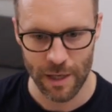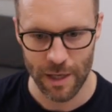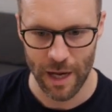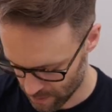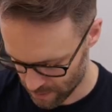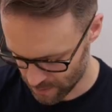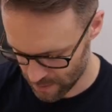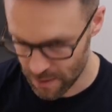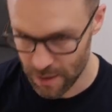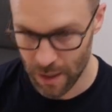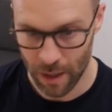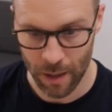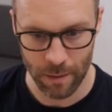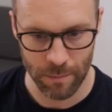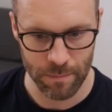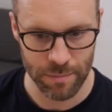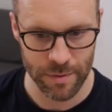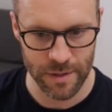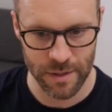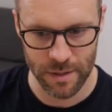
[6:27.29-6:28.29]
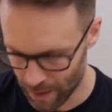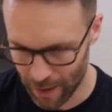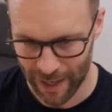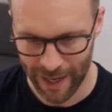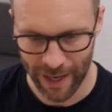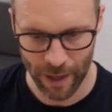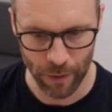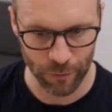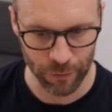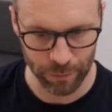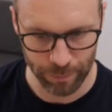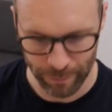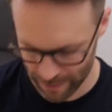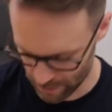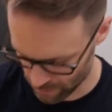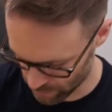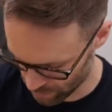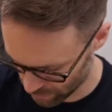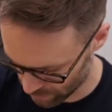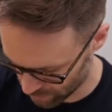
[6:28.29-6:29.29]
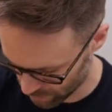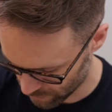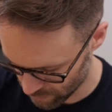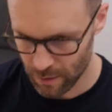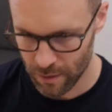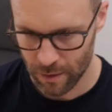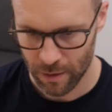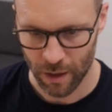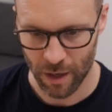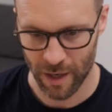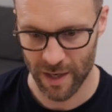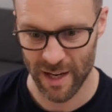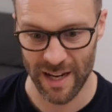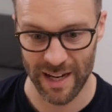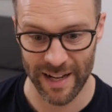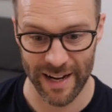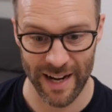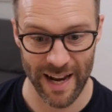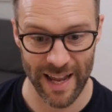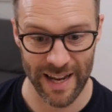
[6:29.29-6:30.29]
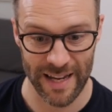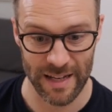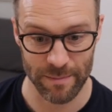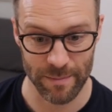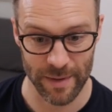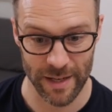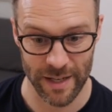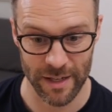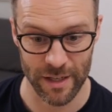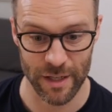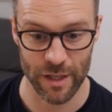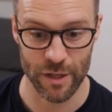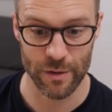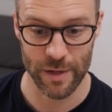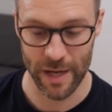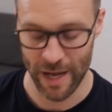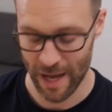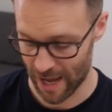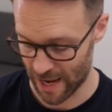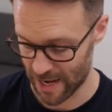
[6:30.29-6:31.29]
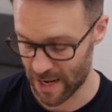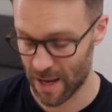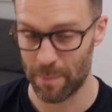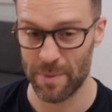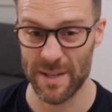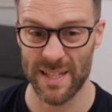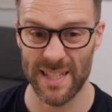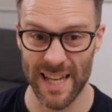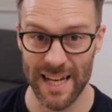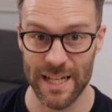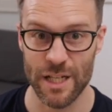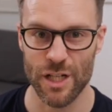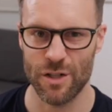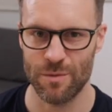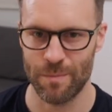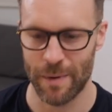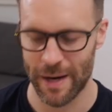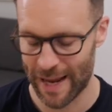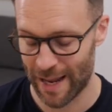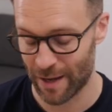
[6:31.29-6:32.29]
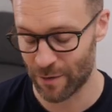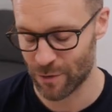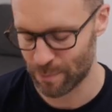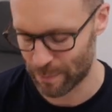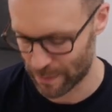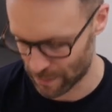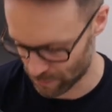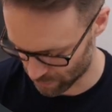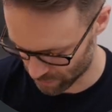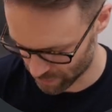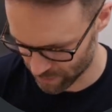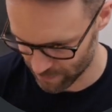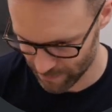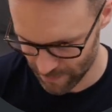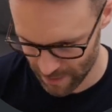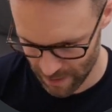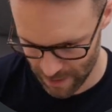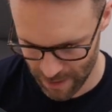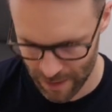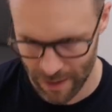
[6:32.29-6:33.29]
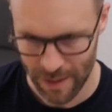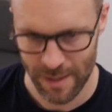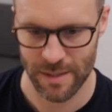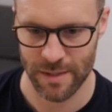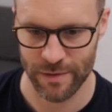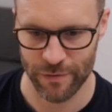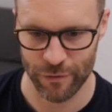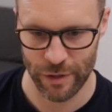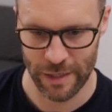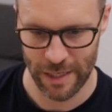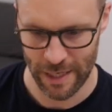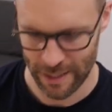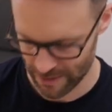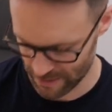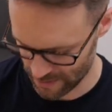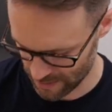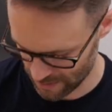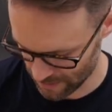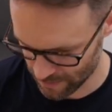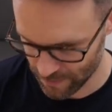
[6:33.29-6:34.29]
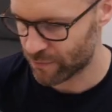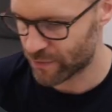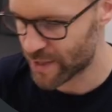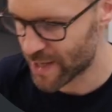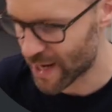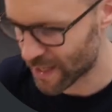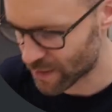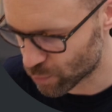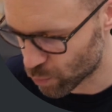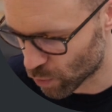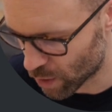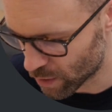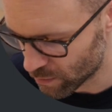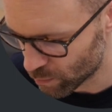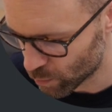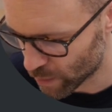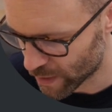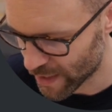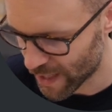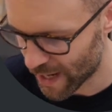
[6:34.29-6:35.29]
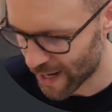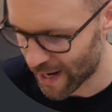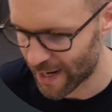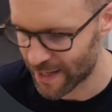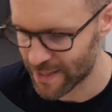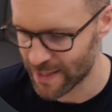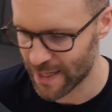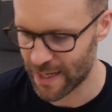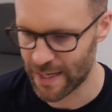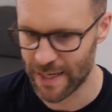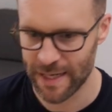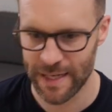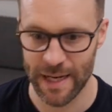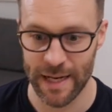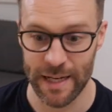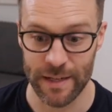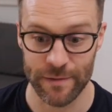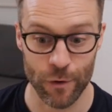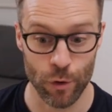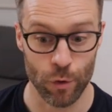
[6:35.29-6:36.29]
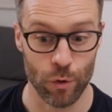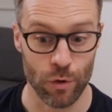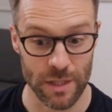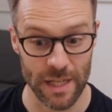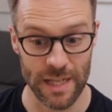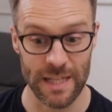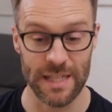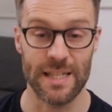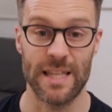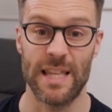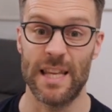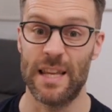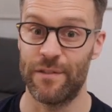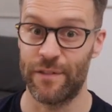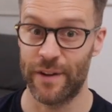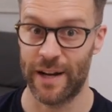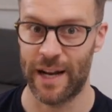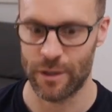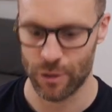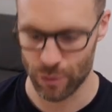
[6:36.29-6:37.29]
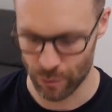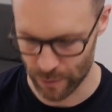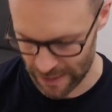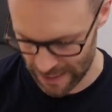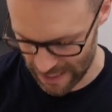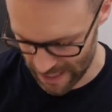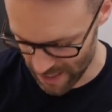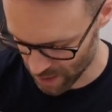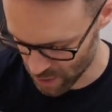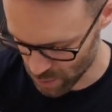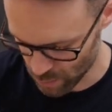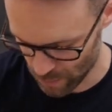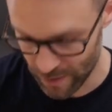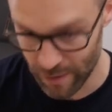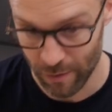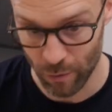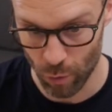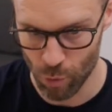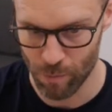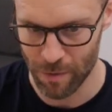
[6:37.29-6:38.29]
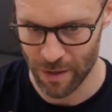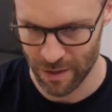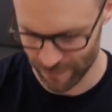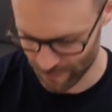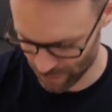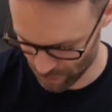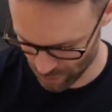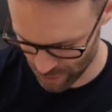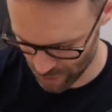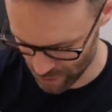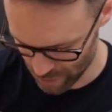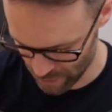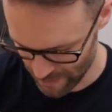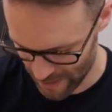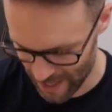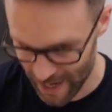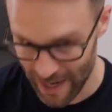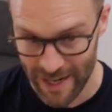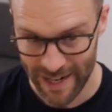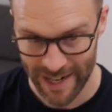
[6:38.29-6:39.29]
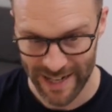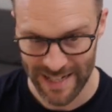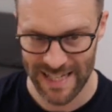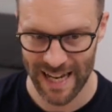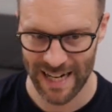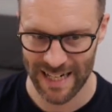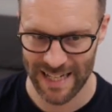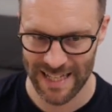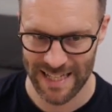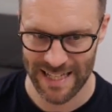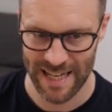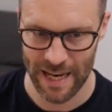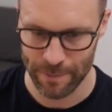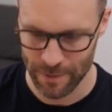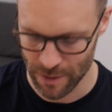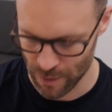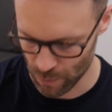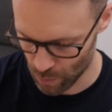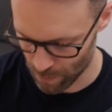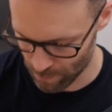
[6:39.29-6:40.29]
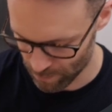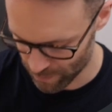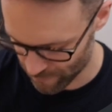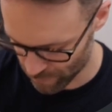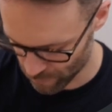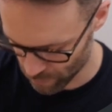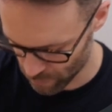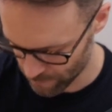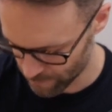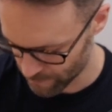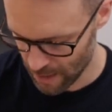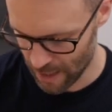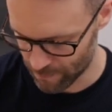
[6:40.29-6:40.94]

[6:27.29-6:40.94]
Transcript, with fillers: subs, house bills. I can claim in the UK a percentage of my house bills as a freelancer. The next one we're gonna add in, of course, is the financial year, because we almost forgot to do that. Exactly the same as the one before.